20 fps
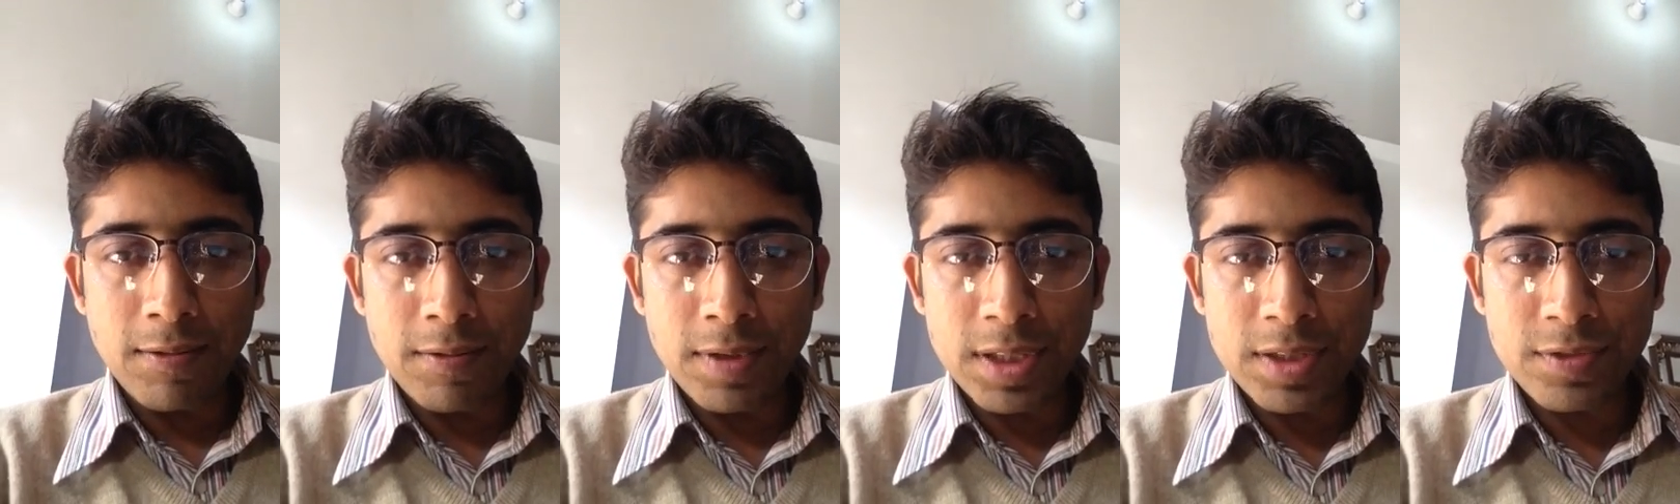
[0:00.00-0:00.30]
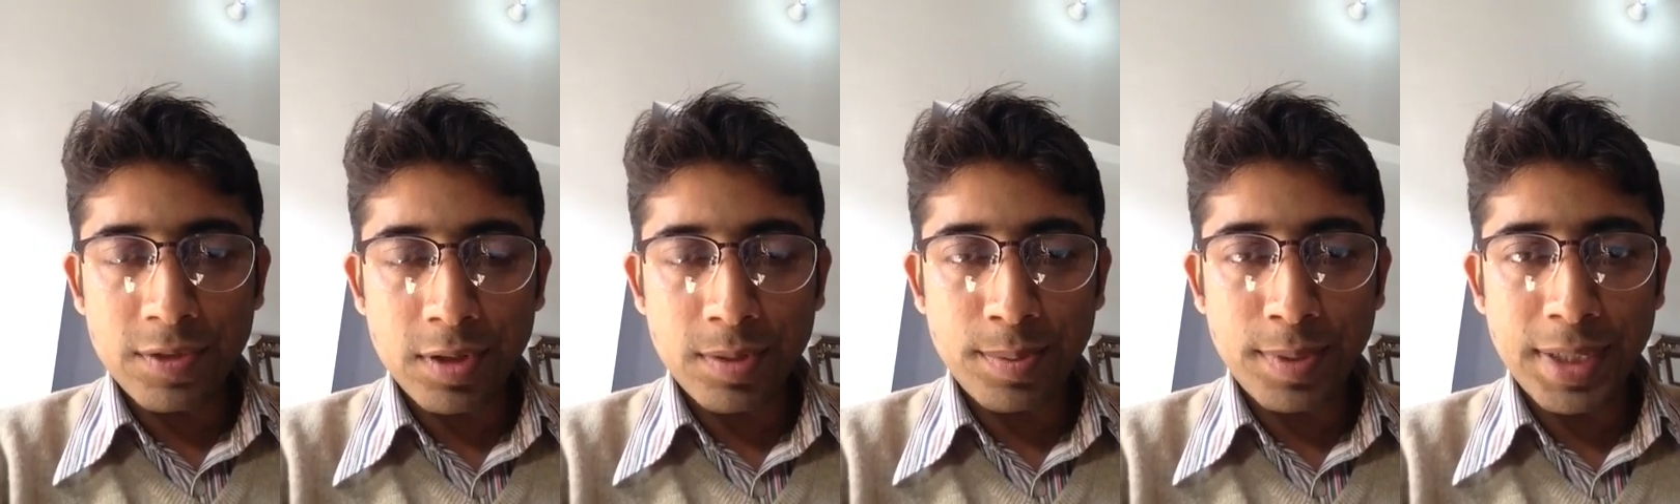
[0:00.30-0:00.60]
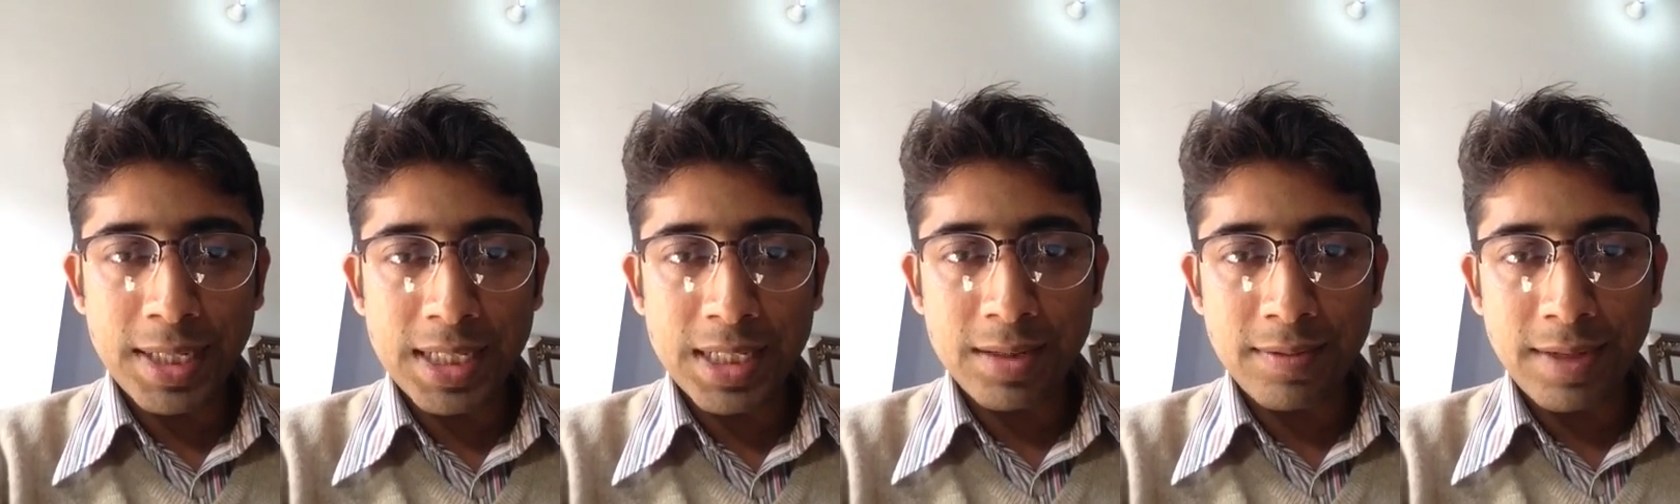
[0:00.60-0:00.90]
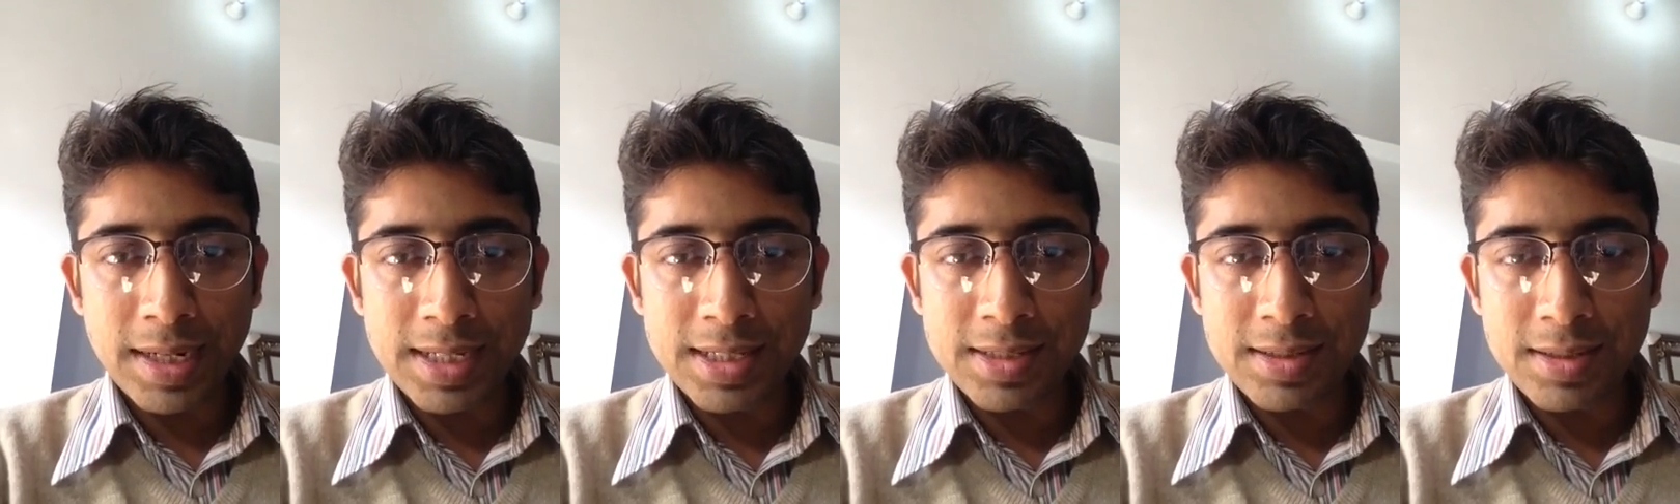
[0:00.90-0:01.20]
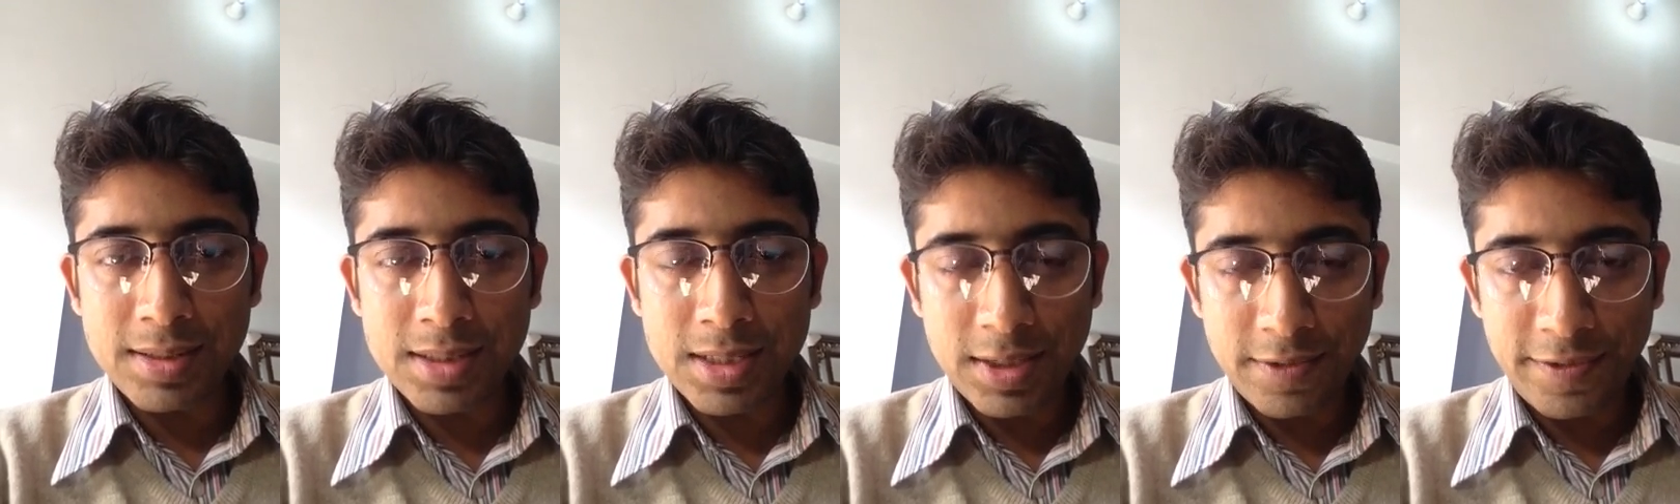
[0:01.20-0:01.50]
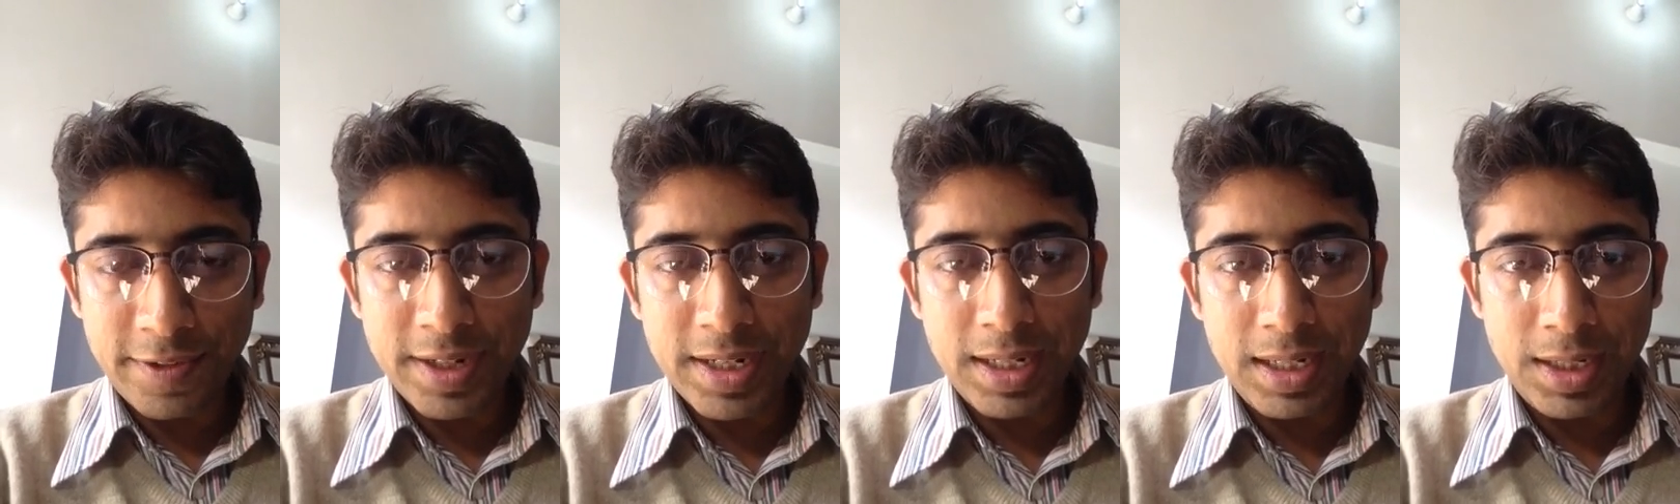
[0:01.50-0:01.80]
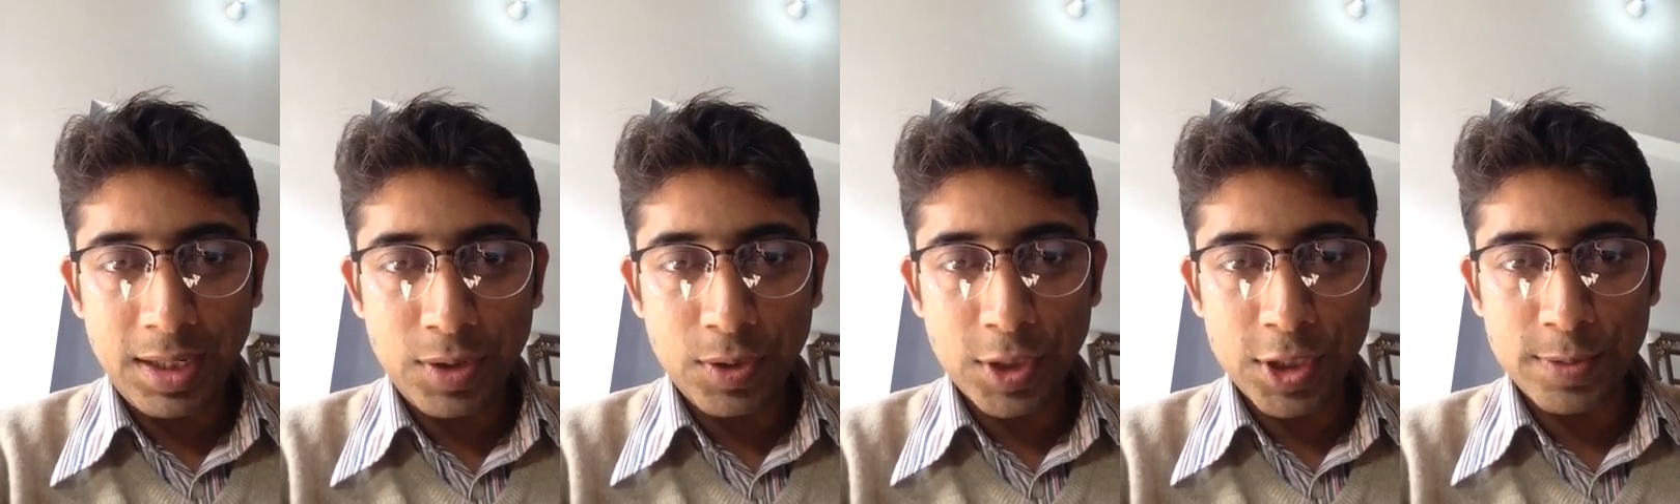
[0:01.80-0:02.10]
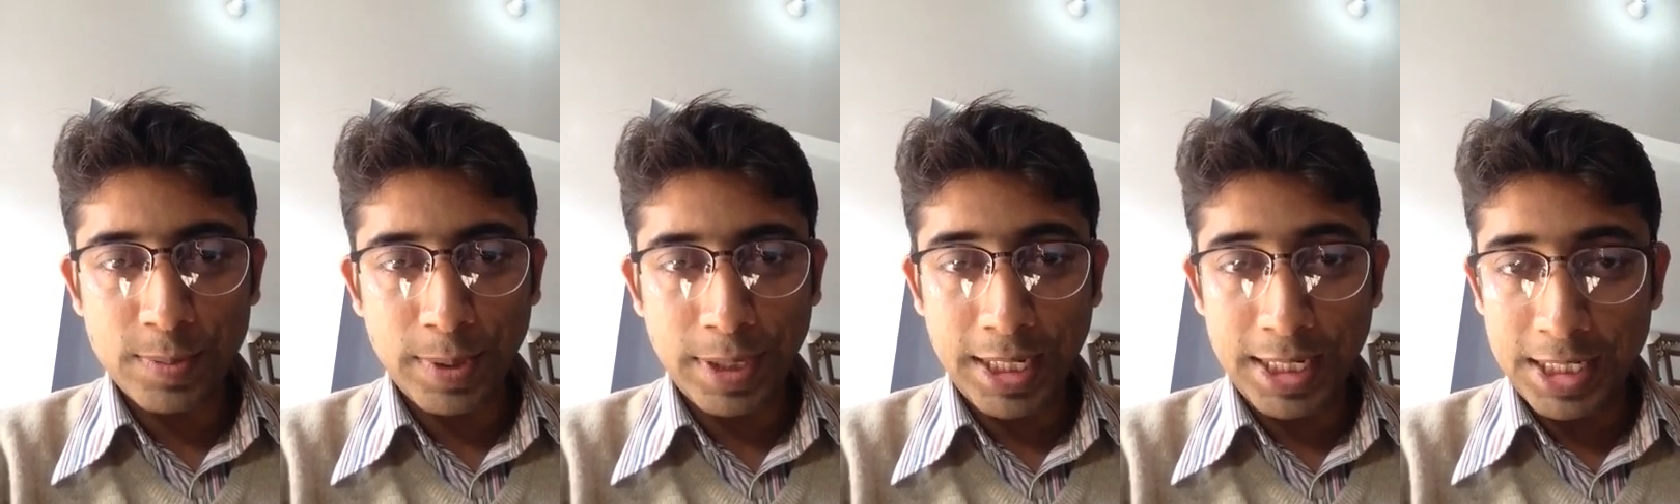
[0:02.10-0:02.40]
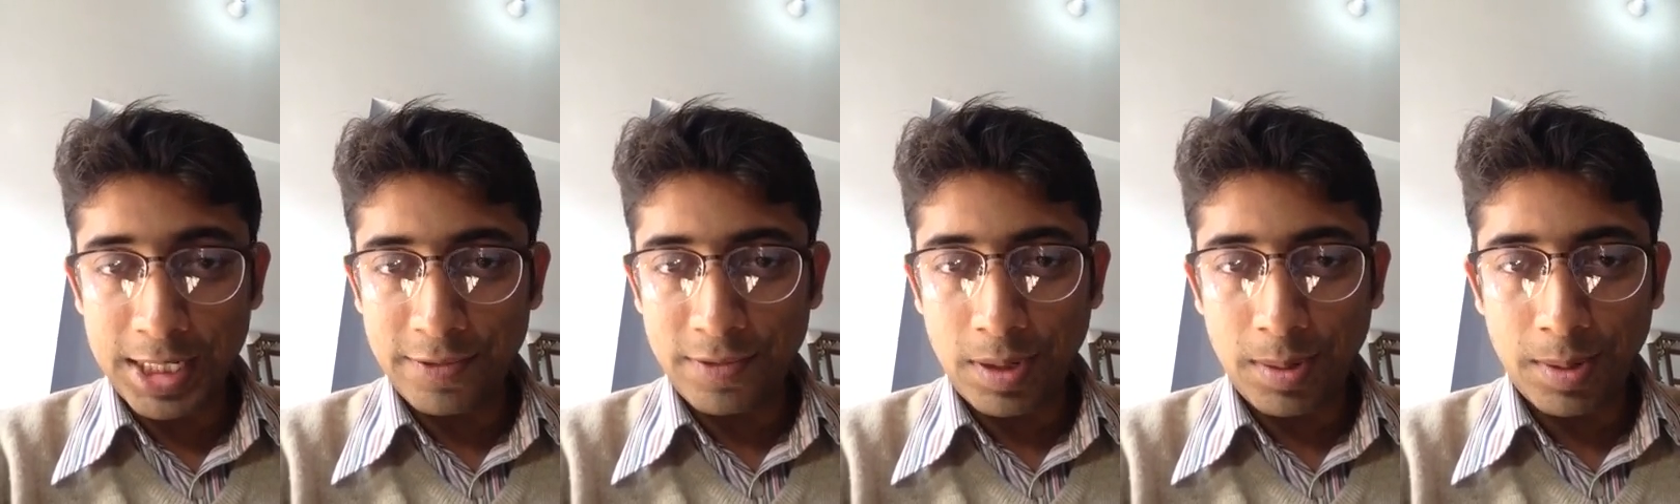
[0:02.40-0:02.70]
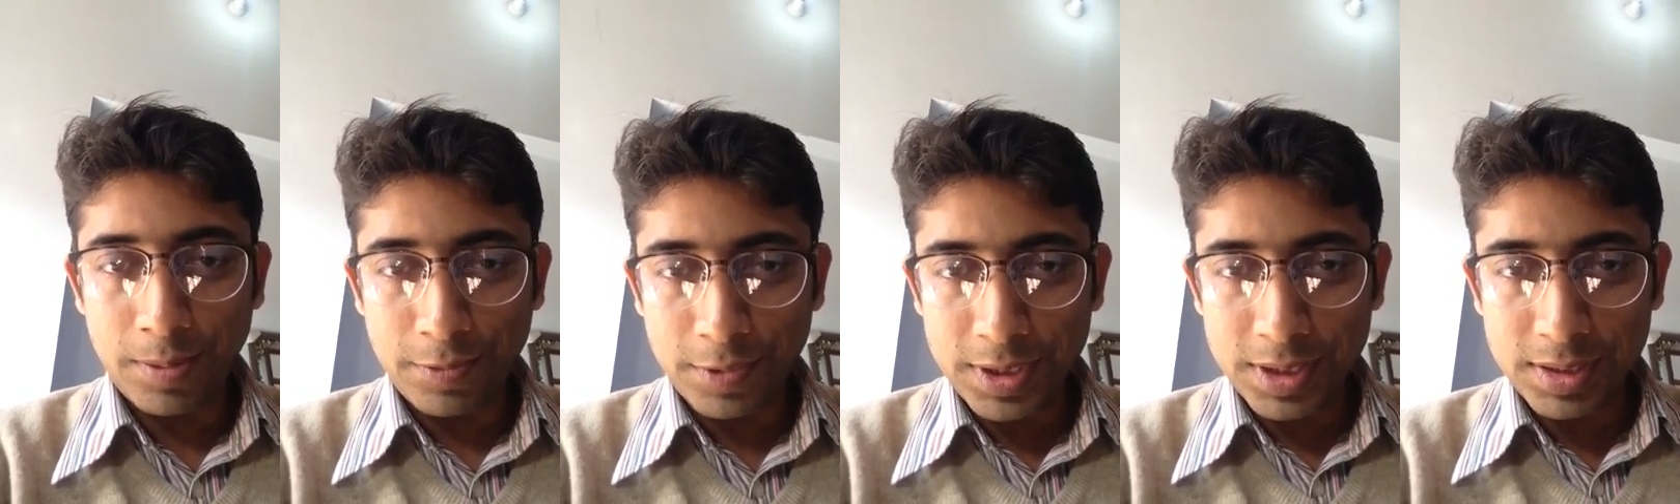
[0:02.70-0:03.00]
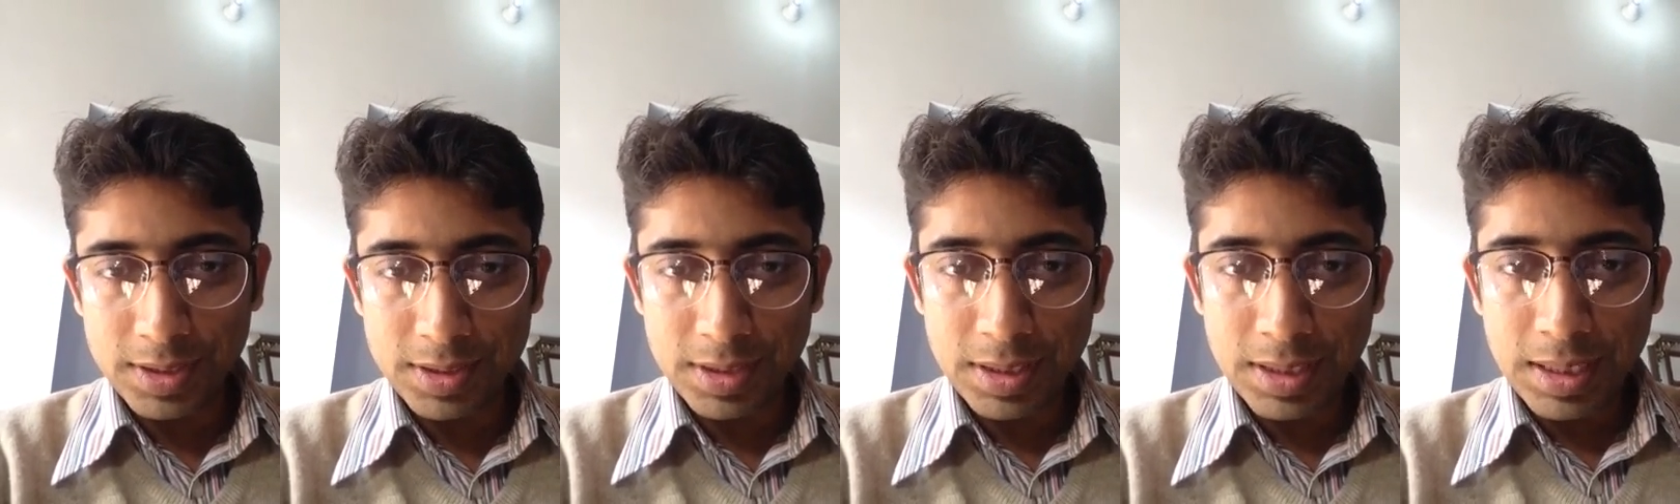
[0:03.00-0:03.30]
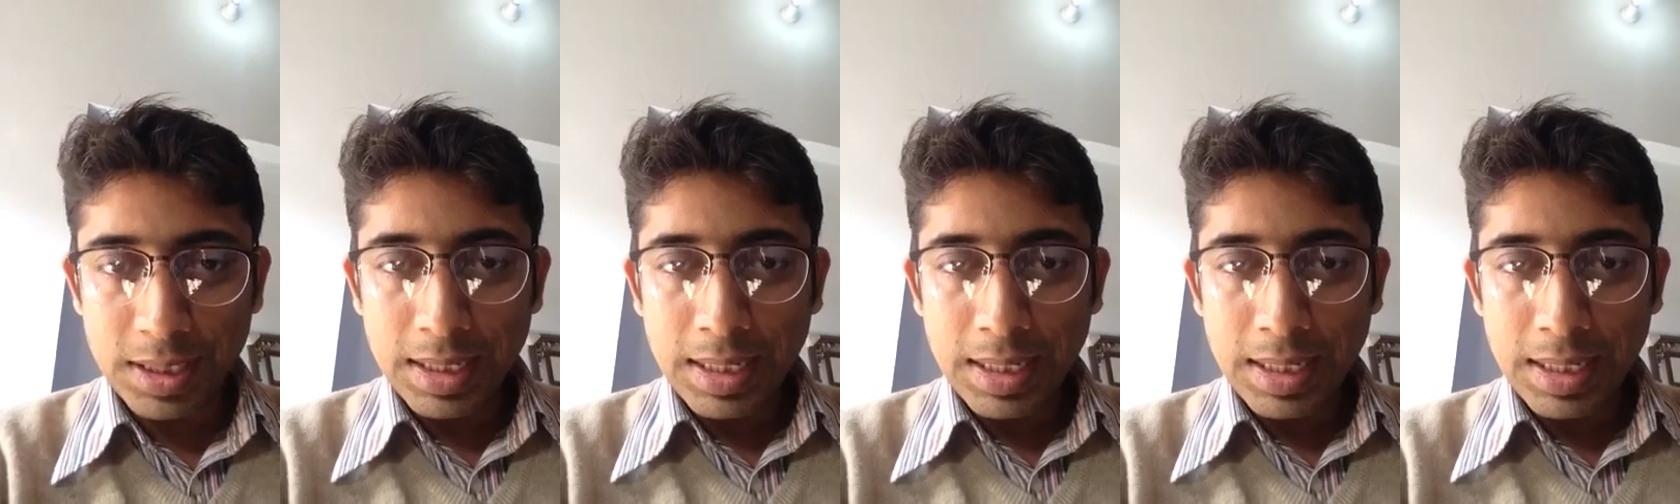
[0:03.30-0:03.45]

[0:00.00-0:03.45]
which would be otherwise difficult to explain in the form of words,